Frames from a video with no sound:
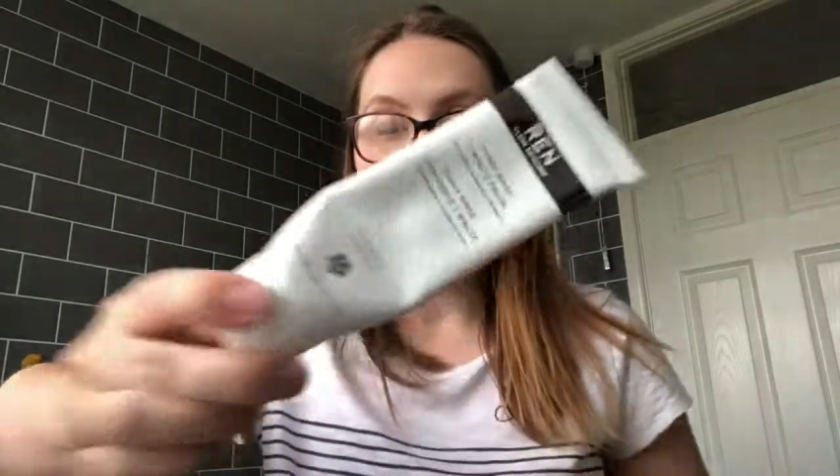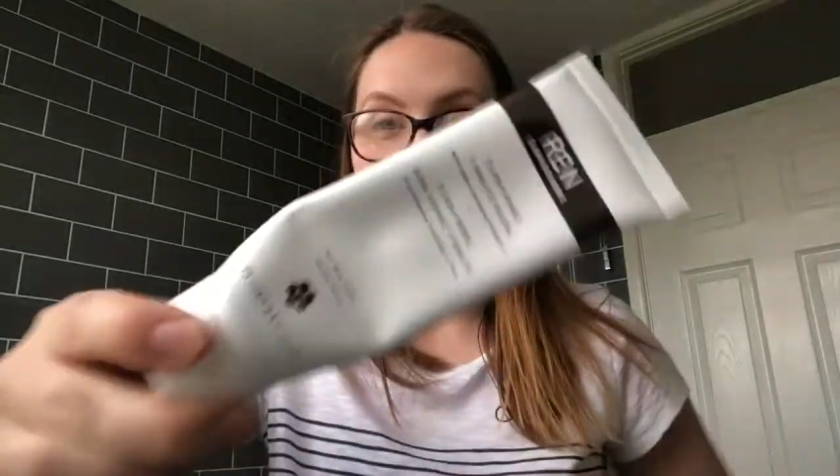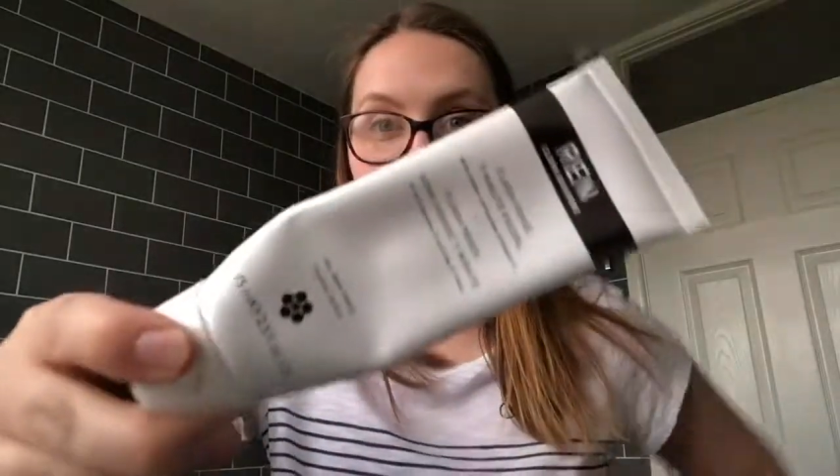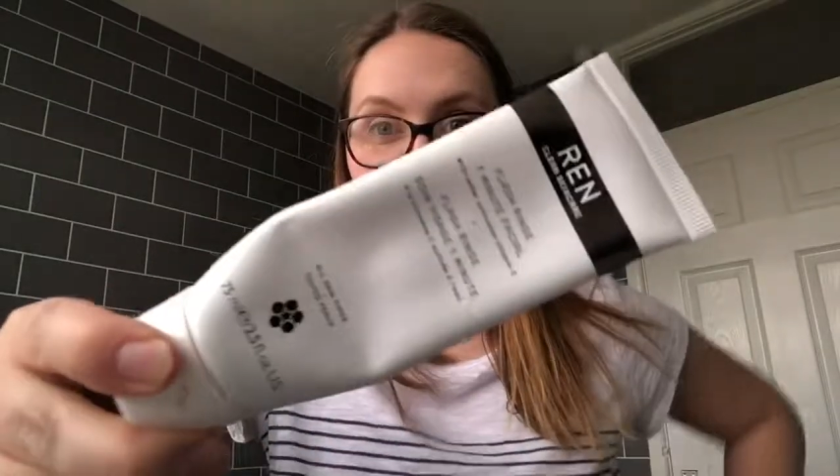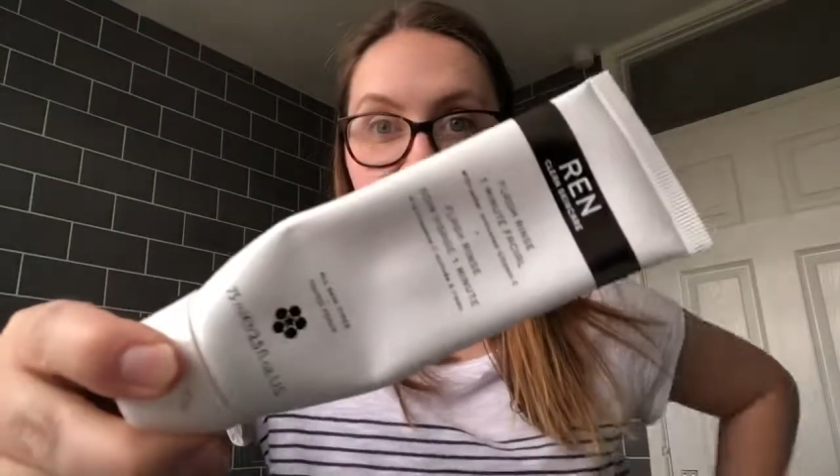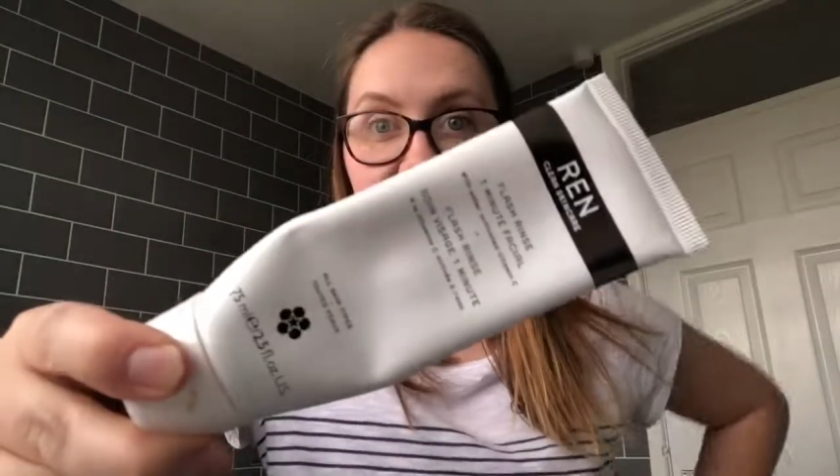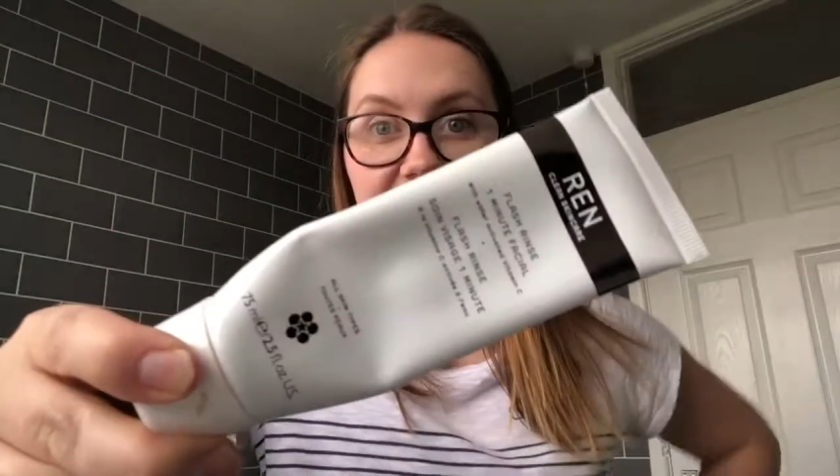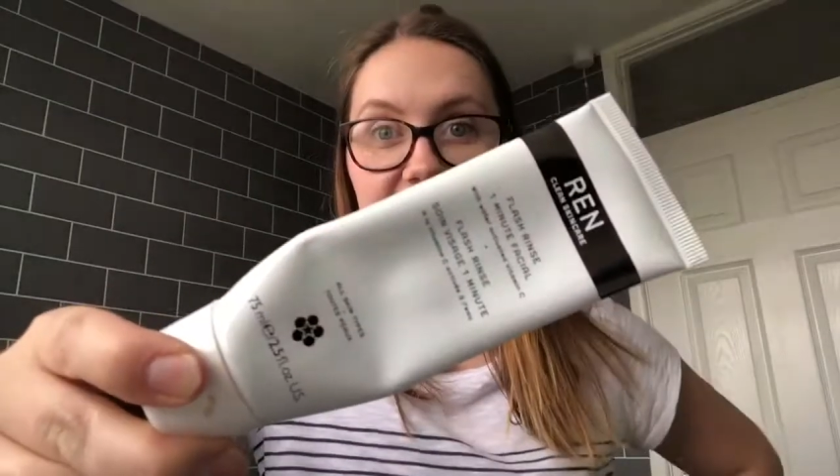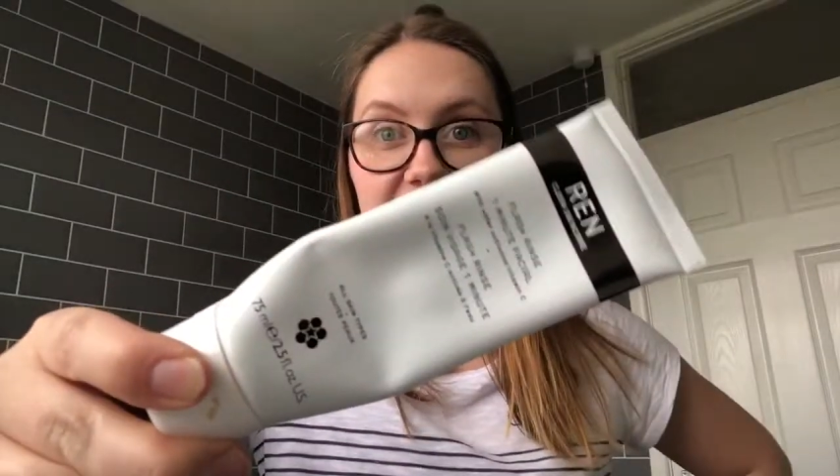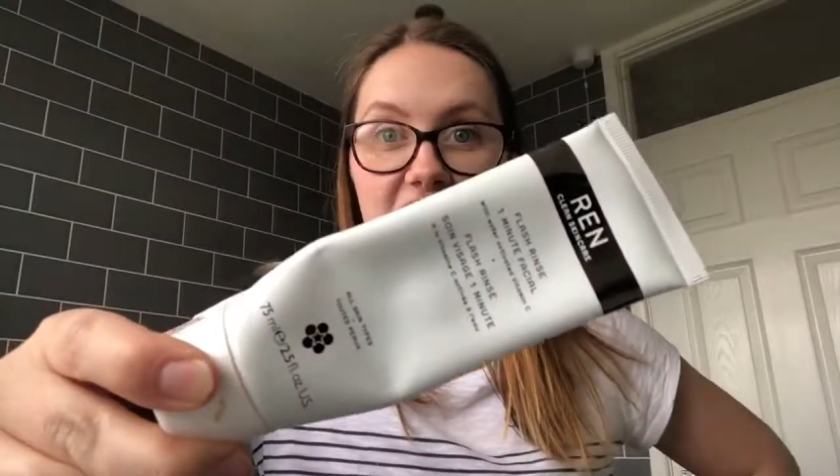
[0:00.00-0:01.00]
and
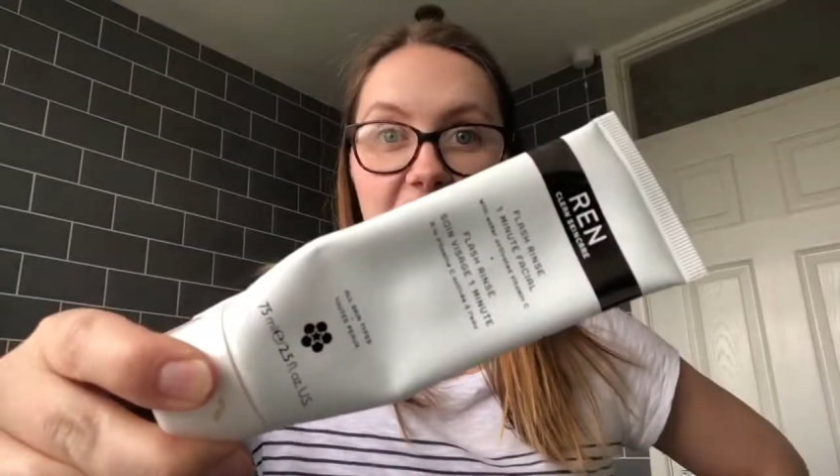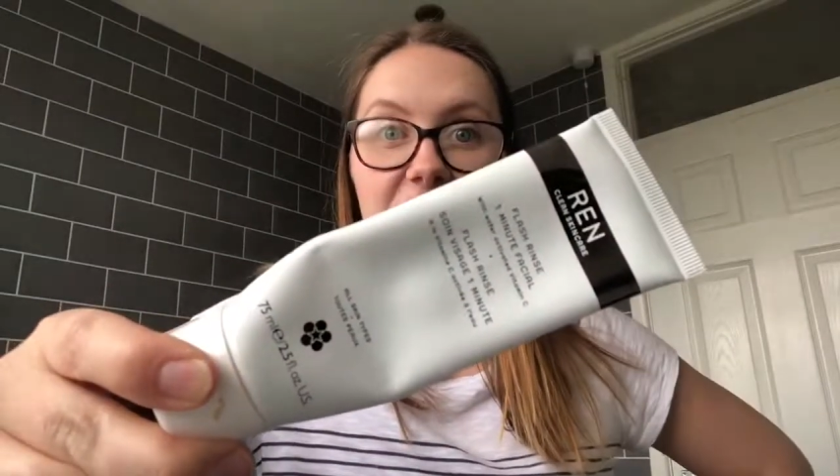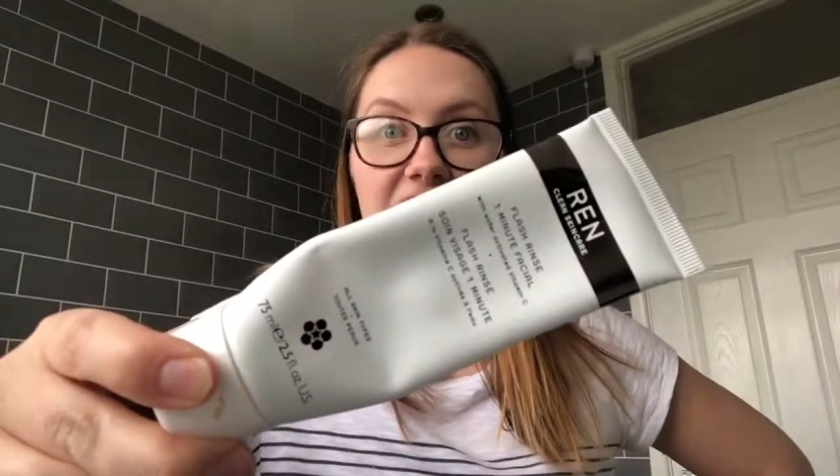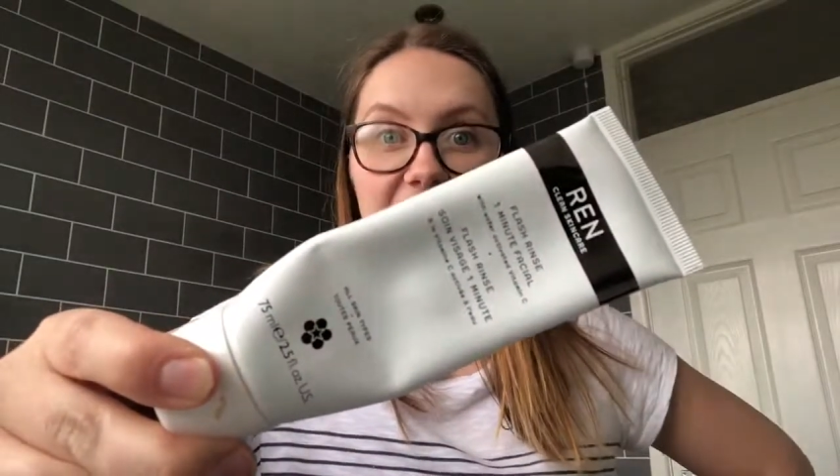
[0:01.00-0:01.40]
this stuff